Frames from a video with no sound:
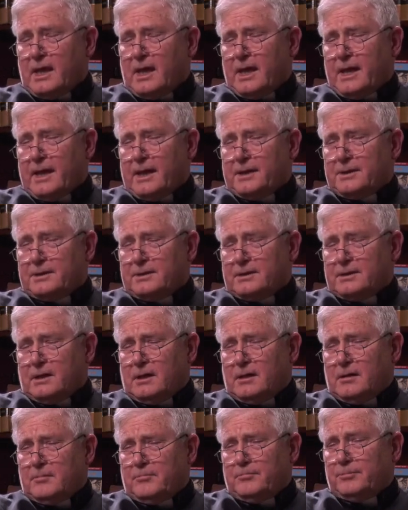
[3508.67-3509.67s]
and
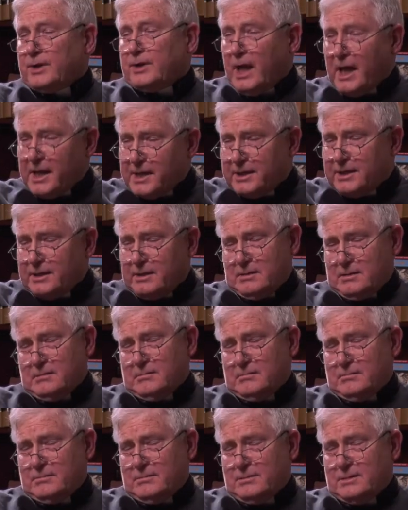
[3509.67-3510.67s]

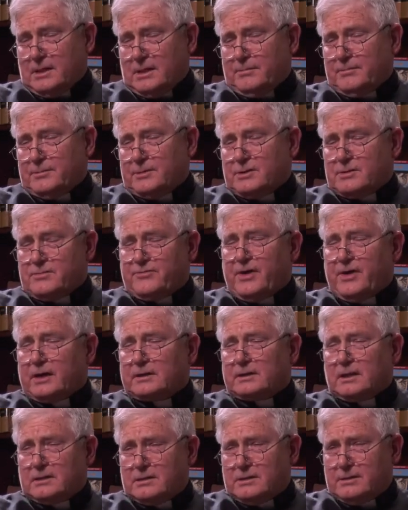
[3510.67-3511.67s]
blinding them to the
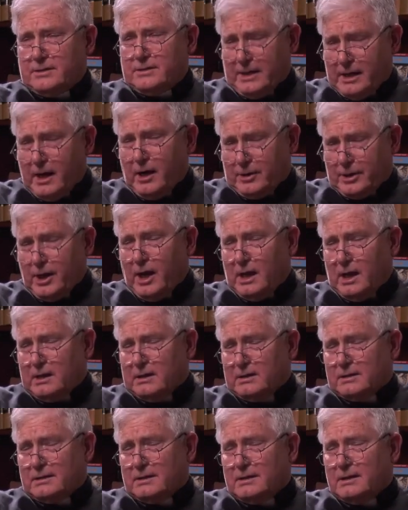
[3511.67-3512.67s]
fact that they are
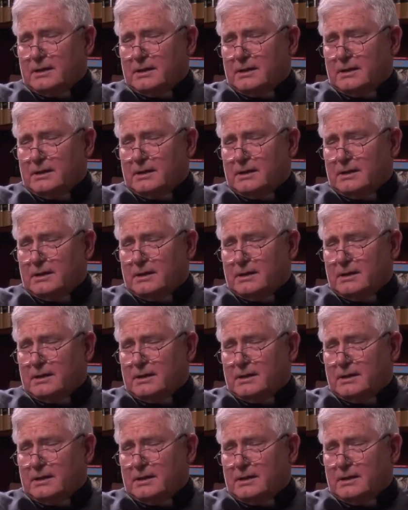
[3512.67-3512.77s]
God.